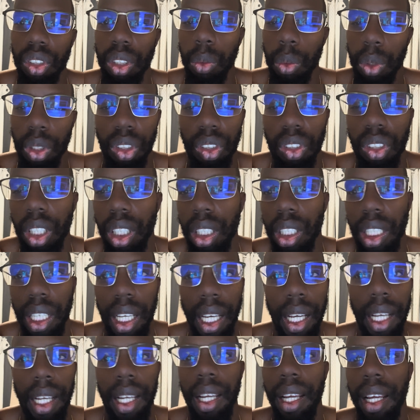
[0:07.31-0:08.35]
It was
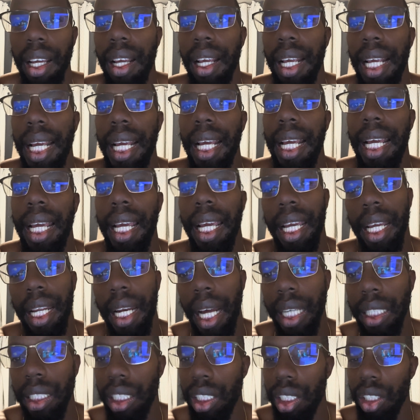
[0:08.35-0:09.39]
Sunday, and
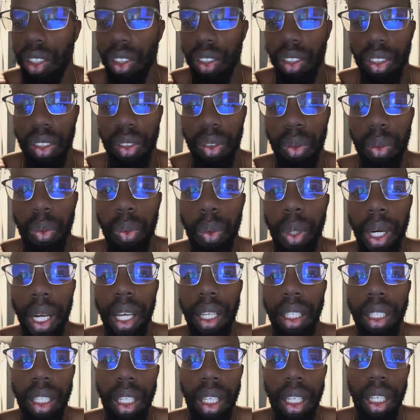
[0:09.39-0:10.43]
I just
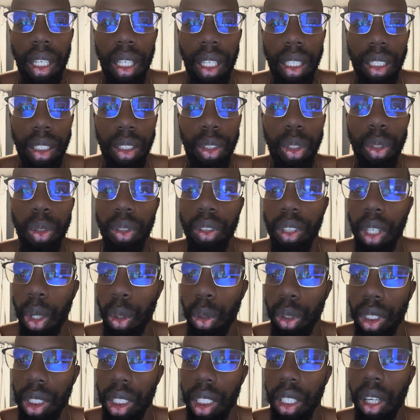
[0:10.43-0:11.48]
read a new
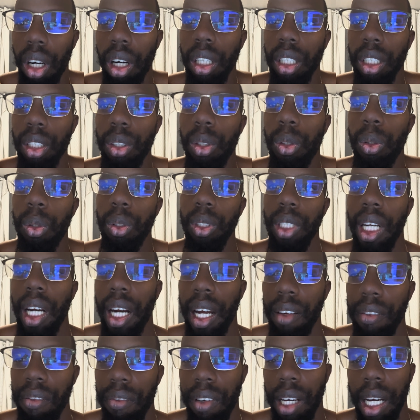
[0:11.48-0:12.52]
coaching article that
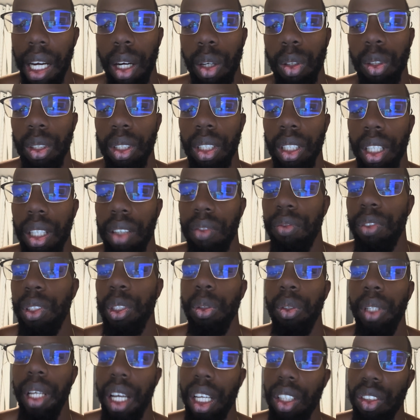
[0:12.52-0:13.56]
I found a
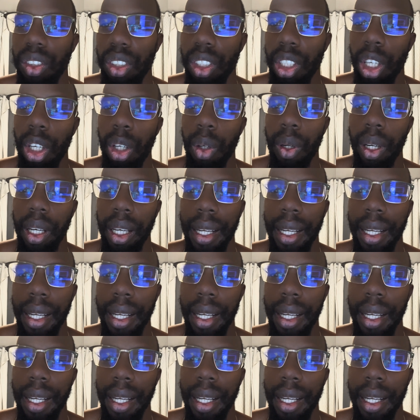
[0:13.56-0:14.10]
few days ago,